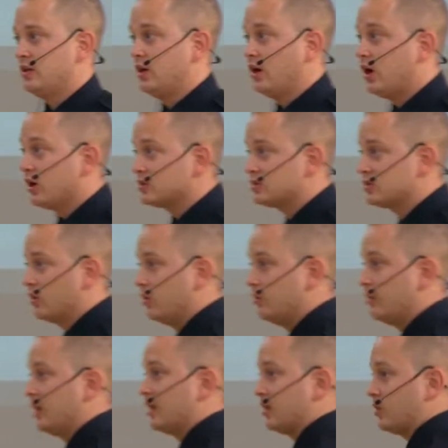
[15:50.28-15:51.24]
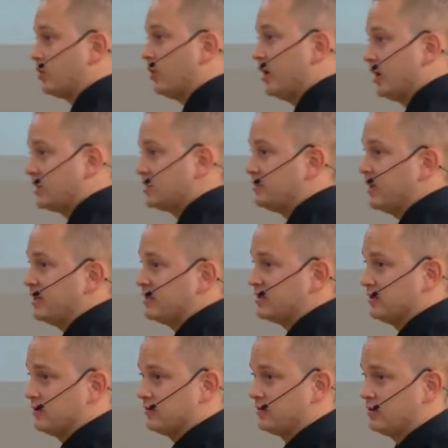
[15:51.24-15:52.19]
They also make it quite
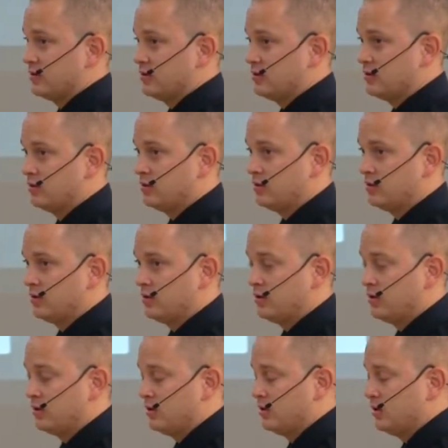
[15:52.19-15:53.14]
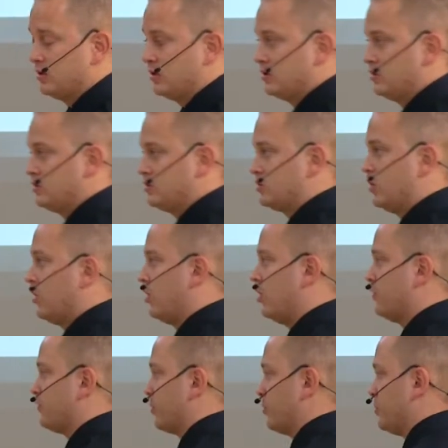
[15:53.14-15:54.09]
expensive.
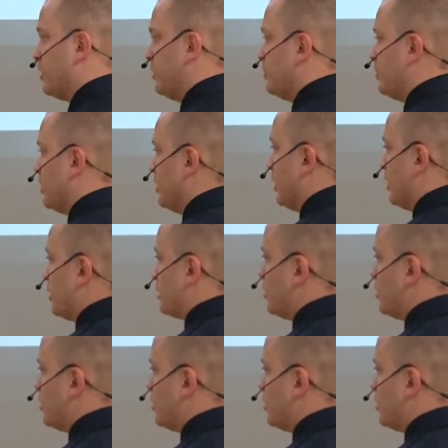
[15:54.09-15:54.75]
So for people that are